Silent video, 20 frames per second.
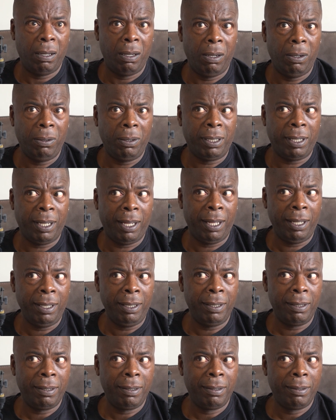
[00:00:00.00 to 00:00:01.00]
okay.
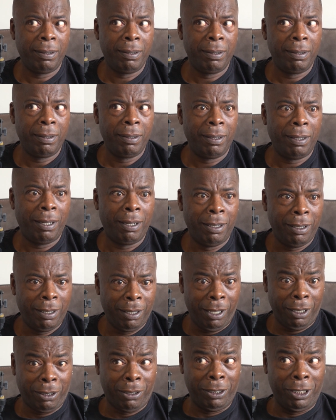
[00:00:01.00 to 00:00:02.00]

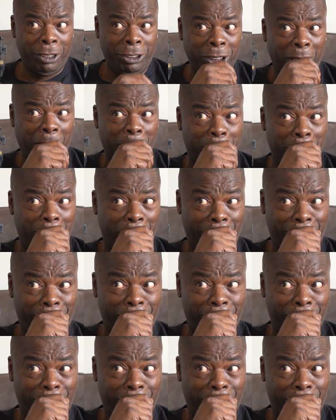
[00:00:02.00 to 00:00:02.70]
I got the job.